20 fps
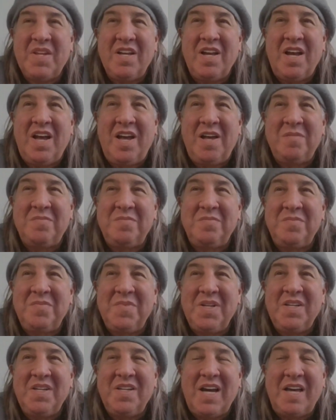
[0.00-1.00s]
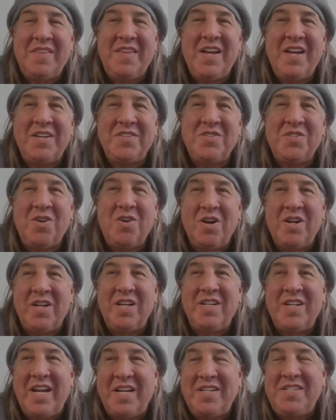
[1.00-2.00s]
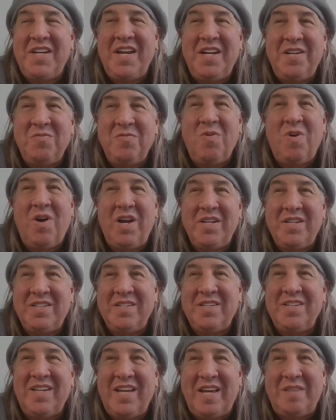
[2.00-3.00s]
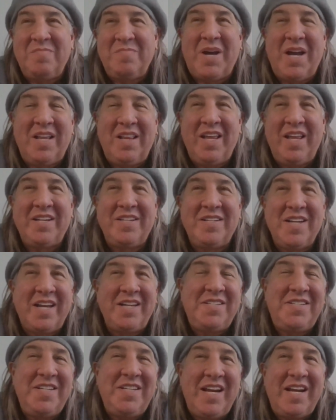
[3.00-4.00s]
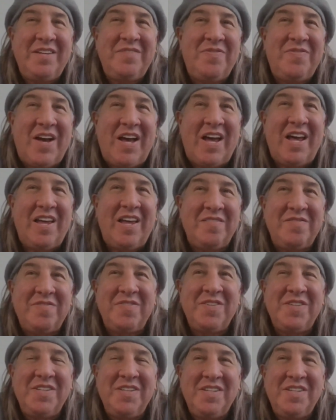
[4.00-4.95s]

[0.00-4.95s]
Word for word: um, I think I started in 1981 and by like 1985,